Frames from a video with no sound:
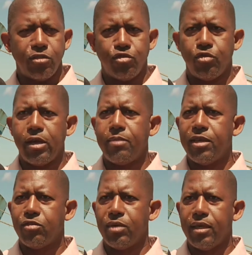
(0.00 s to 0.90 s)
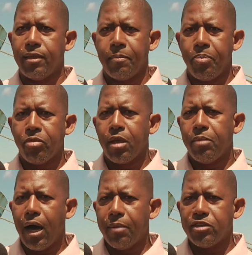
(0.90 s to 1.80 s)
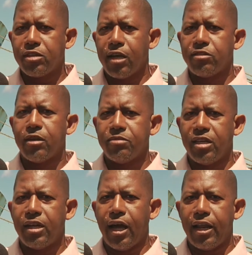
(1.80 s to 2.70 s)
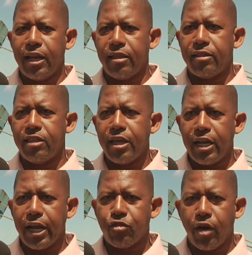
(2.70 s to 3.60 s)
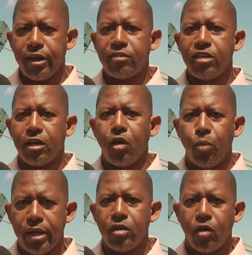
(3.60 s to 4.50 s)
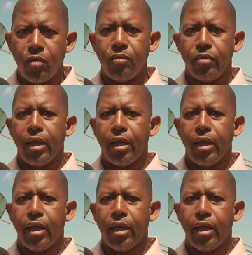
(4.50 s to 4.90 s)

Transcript: on stream is with Bahamas Customs and, I, and their electronic single window